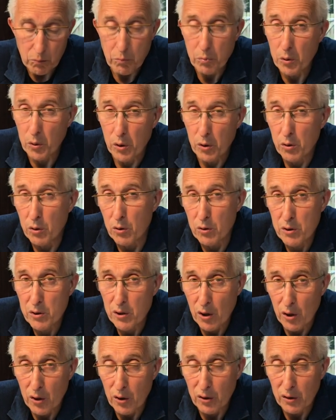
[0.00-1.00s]
put a new
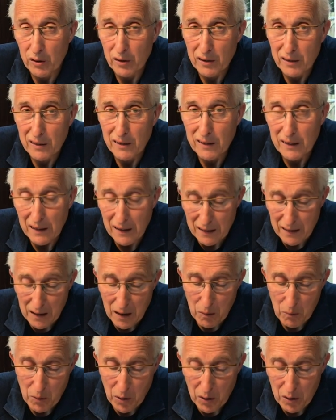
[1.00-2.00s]
song in
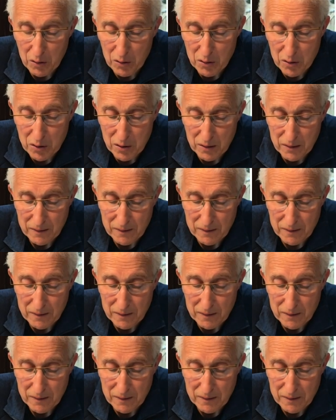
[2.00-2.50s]
their mouths.